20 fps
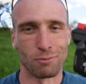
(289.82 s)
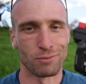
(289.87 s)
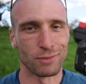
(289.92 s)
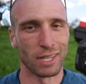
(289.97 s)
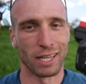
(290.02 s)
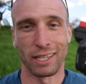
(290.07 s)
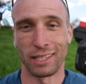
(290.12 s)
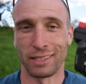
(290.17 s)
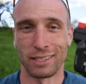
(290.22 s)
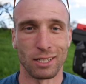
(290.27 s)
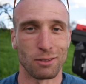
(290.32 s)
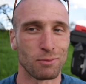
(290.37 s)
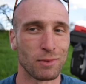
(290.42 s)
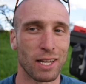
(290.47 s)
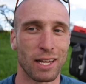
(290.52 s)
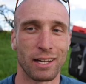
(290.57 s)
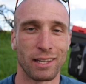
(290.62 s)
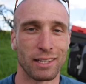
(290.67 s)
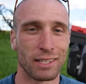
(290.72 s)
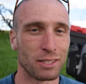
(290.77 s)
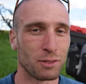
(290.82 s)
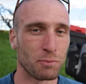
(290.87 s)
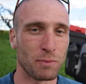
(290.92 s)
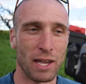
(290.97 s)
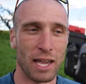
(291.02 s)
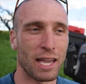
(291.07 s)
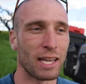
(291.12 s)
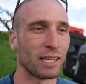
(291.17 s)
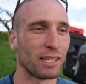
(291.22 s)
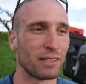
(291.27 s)
taking something out of this
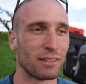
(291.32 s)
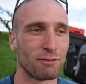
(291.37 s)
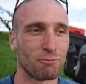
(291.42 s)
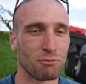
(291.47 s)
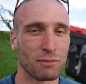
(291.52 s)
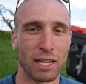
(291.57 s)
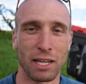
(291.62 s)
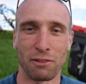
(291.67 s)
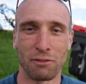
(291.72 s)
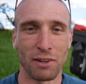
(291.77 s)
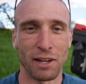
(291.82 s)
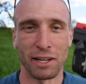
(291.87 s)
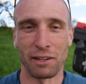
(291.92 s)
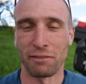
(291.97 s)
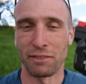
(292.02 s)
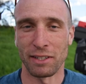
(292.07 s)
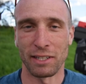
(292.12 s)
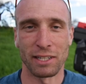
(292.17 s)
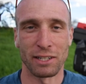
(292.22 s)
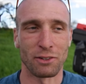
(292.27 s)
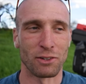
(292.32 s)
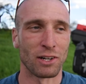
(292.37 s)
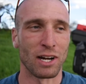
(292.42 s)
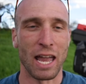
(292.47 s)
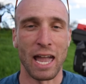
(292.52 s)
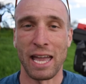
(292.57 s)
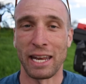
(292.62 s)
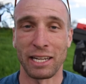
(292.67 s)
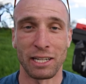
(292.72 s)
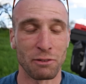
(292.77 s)
bag and getting rid of it, or
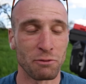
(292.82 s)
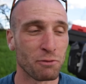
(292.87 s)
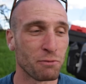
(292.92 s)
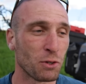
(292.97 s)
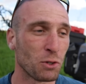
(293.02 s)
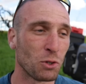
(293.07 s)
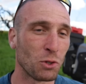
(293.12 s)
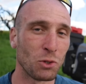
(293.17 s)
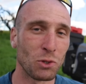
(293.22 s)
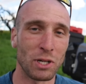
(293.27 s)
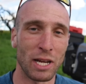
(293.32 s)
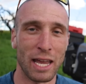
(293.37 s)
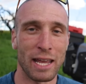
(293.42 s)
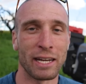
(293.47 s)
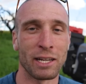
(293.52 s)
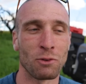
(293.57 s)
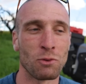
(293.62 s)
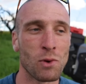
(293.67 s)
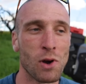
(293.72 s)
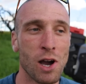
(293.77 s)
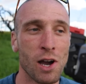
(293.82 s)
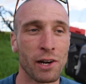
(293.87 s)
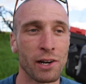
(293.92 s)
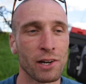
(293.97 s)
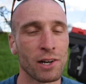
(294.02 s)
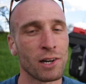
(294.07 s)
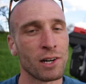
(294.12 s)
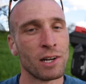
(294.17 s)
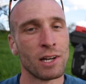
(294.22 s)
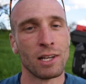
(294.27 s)
adding food, adding
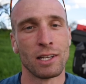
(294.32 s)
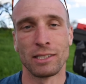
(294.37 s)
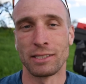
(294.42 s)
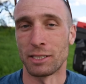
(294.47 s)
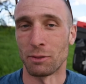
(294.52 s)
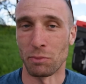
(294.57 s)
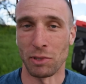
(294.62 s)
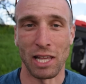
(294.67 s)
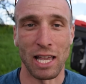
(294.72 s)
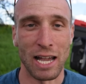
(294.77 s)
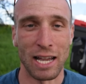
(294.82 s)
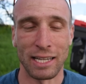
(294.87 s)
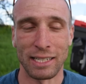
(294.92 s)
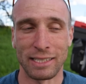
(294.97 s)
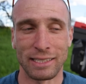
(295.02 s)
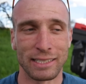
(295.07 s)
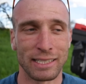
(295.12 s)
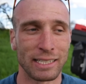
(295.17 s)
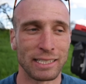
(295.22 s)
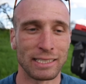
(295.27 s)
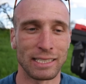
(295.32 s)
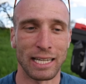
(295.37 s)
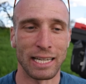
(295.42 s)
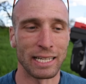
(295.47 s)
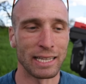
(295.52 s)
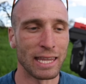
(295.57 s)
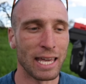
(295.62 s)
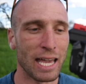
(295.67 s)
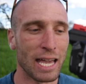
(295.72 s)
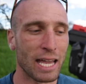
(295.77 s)
water, supplies, things
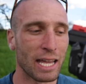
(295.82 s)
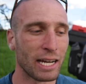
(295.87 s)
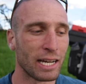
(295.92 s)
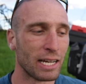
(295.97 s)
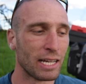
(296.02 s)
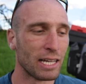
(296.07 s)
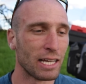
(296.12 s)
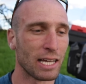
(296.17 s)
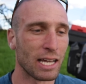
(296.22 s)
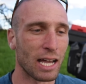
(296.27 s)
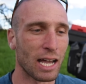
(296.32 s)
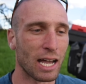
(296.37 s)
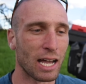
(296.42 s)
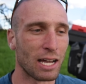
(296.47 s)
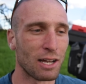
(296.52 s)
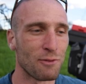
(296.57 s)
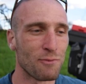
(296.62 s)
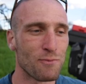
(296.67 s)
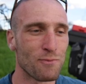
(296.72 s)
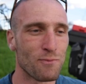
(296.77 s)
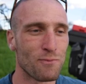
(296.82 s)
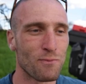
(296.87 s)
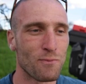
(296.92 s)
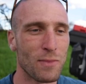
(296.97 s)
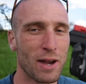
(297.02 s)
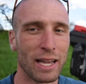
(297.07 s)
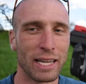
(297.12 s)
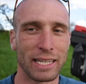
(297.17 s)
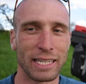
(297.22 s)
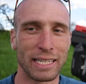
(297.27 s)
like that.
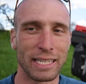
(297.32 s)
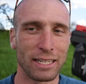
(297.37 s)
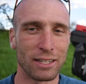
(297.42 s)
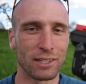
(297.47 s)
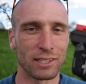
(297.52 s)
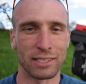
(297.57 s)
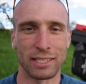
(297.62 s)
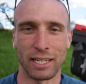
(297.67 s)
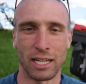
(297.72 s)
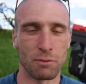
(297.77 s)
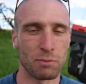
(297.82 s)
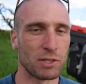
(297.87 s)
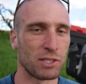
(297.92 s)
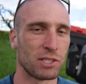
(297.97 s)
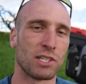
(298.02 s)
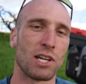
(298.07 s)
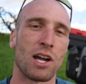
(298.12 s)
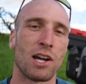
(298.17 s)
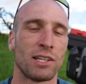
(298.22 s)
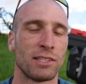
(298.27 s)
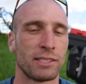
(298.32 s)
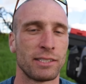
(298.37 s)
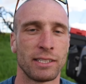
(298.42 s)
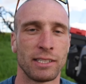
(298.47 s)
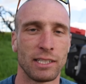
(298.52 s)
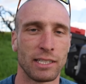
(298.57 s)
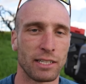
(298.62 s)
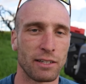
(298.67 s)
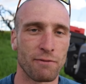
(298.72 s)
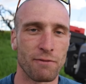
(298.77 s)
my gear setup is
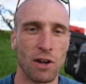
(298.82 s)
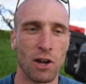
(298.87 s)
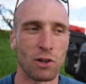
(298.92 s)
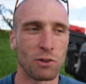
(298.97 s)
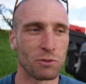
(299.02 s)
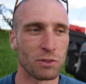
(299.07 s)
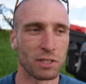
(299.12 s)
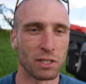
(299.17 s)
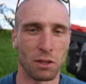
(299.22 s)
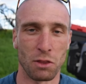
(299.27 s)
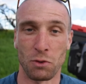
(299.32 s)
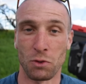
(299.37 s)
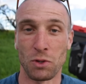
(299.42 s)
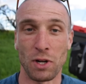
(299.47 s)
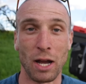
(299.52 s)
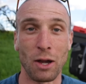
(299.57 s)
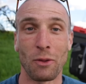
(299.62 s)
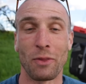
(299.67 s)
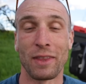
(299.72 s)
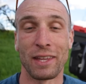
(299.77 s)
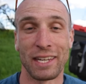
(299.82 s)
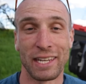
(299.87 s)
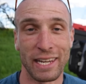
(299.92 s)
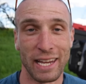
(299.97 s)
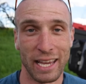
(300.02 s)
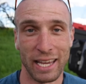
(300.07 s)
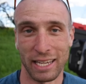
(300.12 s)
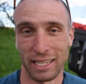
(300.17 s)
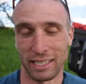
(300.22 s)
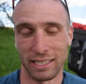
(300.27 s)
constantly evolving throughout the
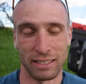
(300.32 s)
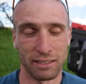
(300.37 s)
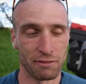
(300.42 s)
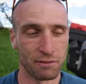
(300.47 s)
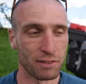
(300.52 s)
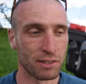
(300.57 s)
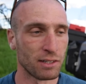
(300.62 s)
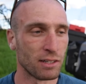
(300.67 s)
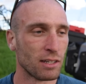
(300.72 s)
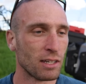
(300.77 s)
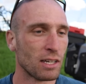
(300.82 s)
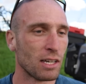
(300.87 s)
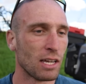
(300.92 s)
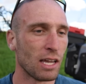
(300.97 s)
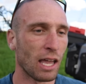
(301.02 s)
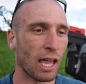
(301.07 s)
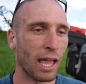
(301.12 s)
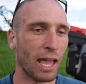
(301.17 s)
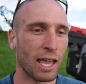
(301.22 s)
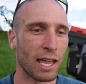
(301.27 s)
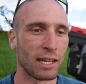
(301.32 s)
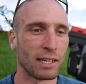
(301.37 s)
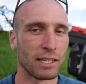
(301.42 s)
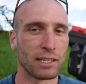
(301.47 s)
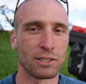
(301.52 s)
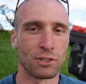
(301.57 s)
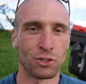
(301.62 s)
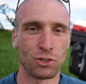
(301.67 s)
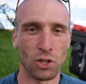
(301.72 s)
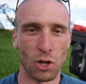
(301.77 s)
day even. And
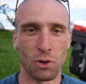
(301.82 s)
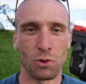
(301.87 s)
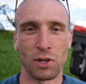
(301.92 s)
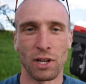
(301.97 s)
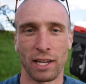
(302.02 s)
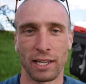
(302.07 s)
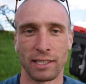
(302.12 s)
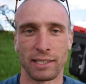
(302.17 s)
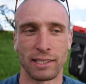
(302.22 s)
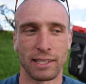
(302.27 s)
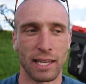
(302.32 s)
it's so nice